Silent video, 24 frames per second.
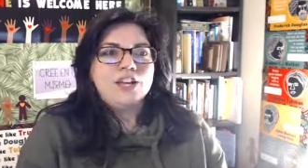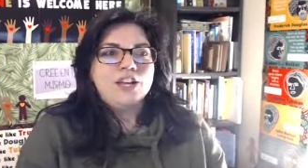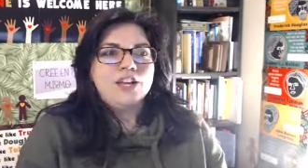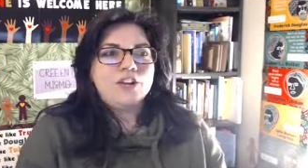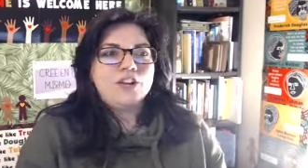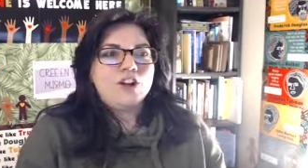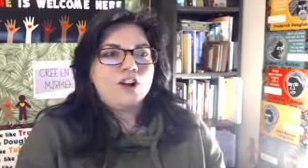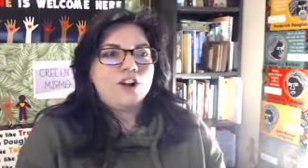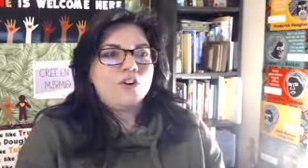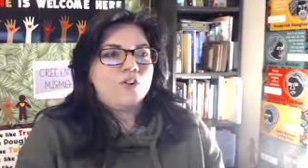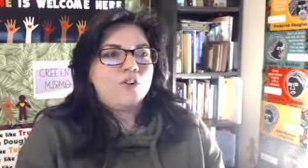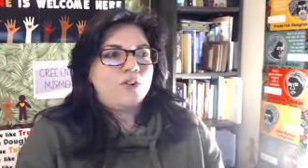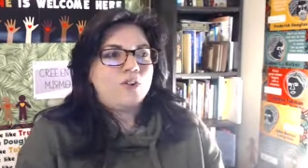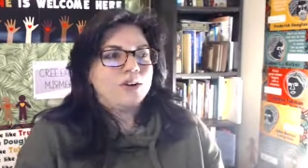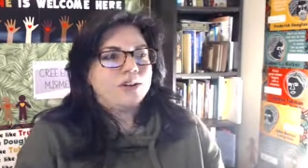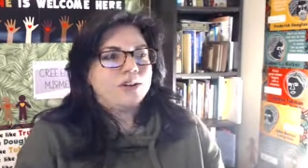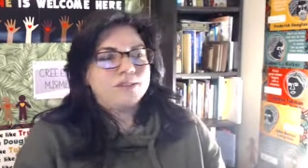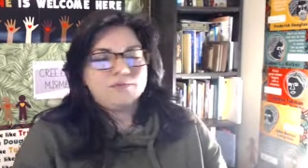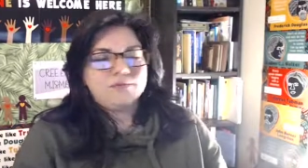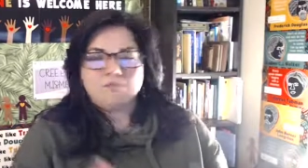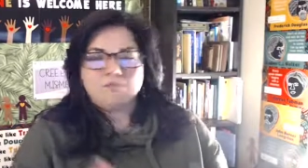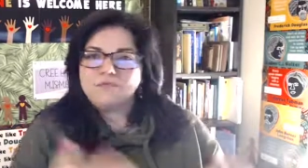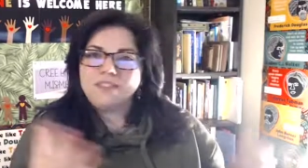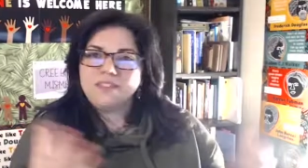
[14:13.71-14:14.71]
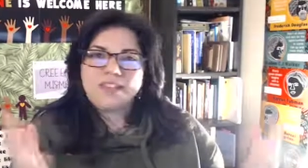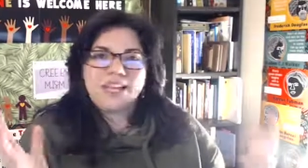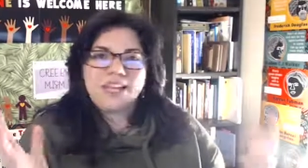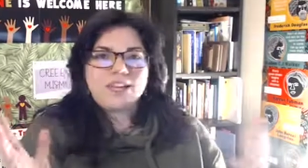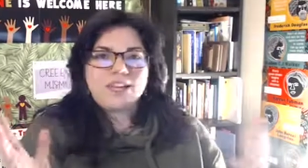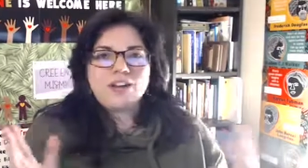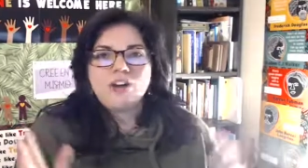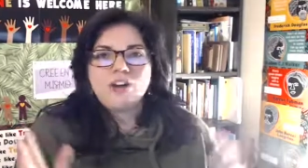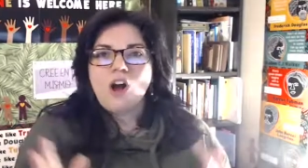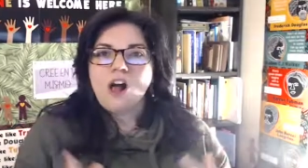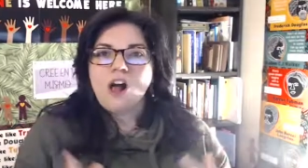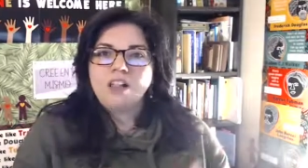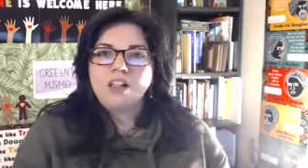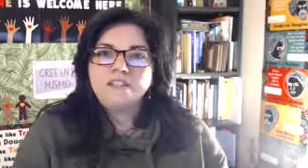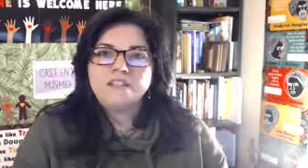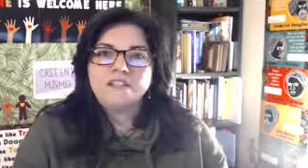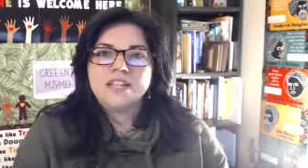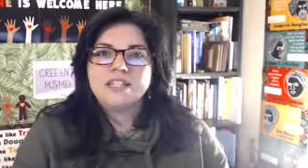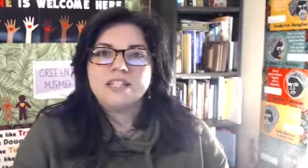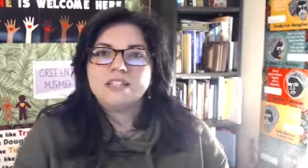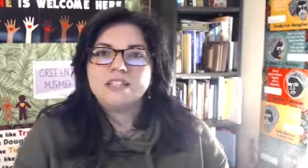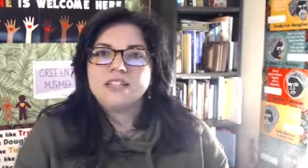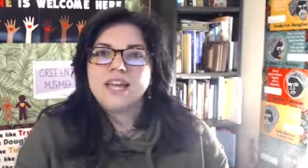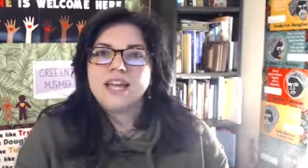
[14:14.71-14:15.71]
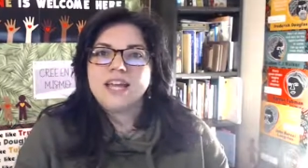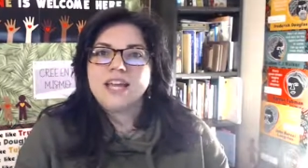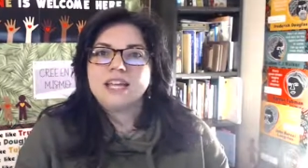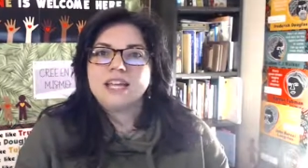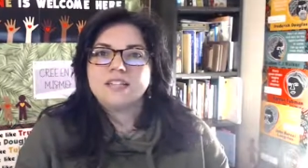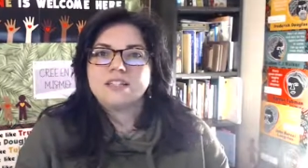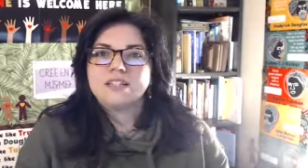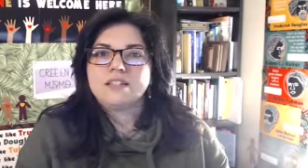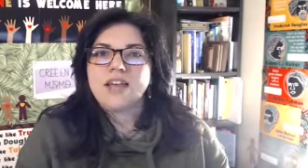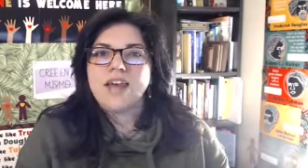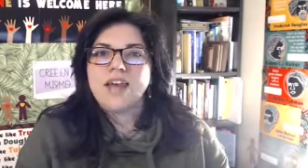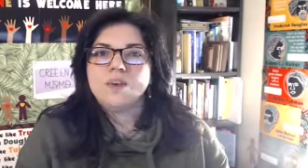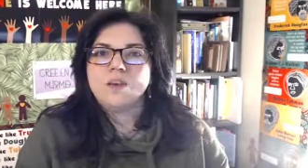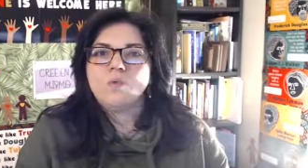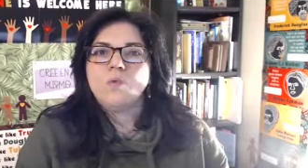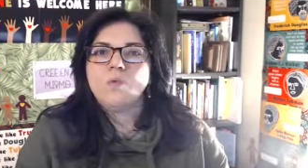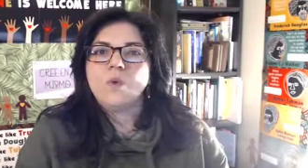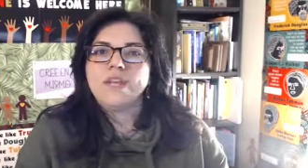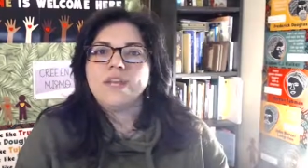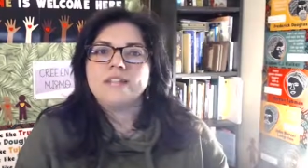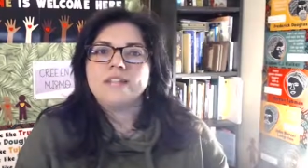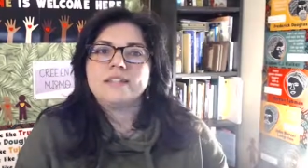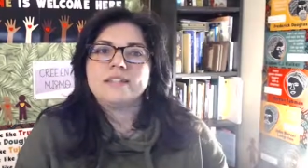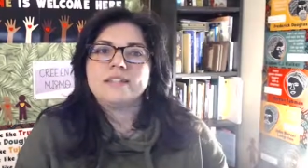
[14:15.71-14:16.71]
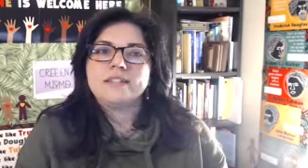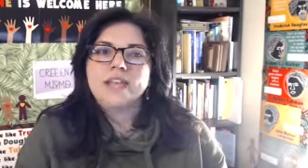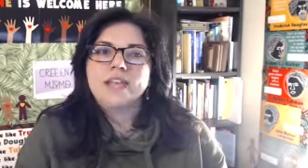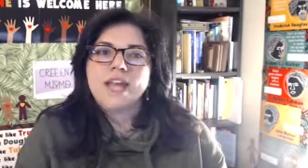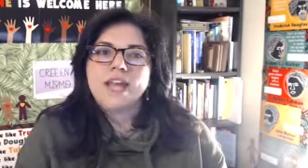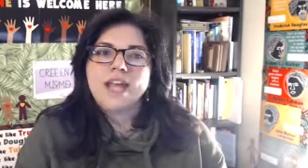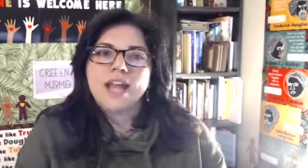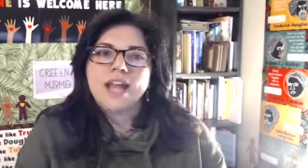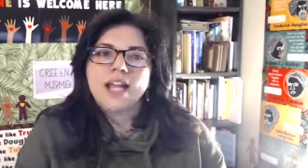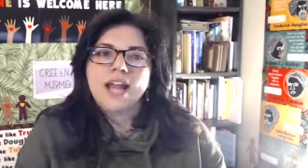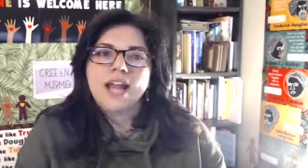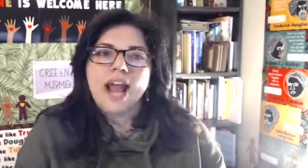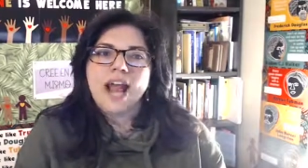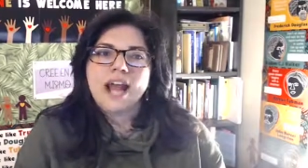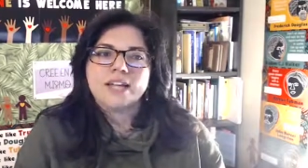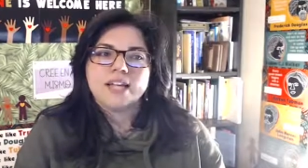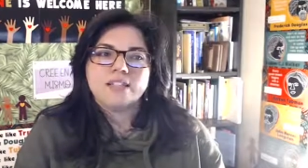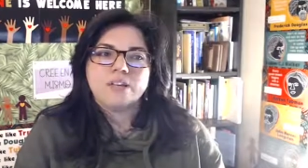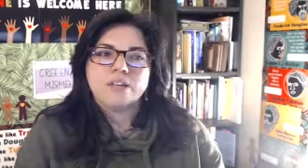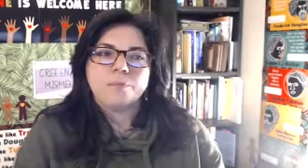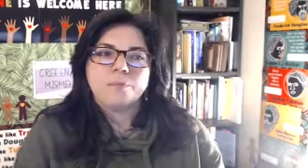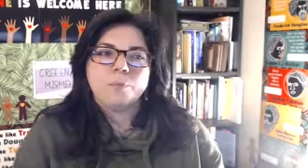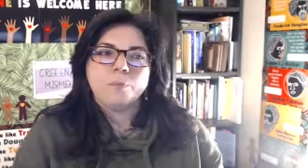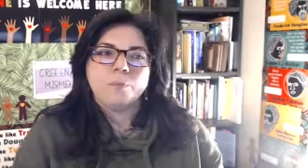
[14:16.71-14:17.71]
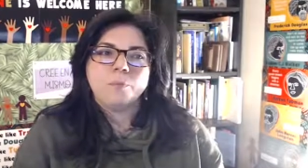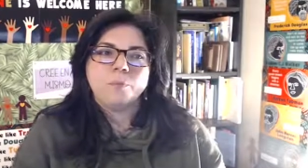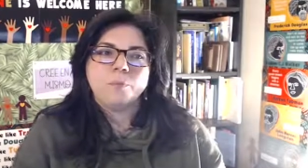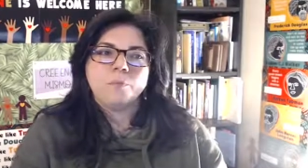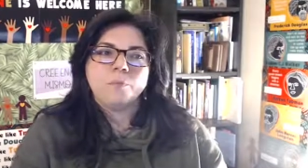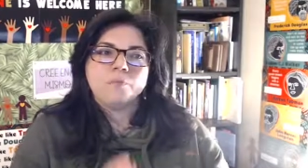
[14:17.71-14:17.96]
you know they did all of these things and we see it as a